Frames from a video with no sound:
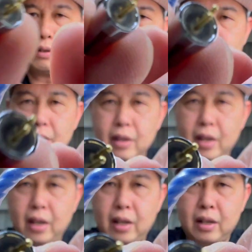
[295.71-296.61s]
Okay,
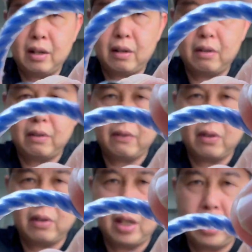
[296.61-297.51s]
and you've
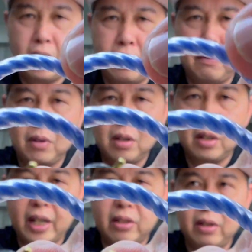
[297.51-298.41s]
got the
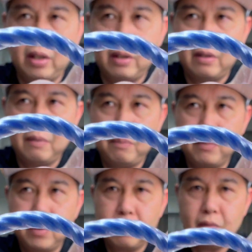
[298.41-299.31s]
connector here,
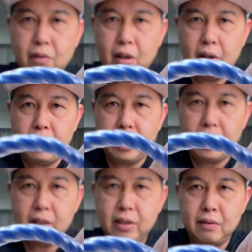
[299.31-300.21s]
Very
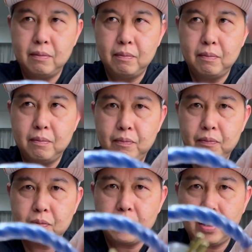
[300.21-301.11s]
nice.
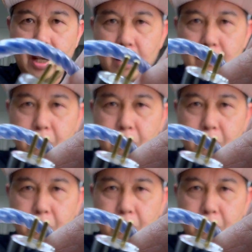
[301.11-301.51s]
Okay.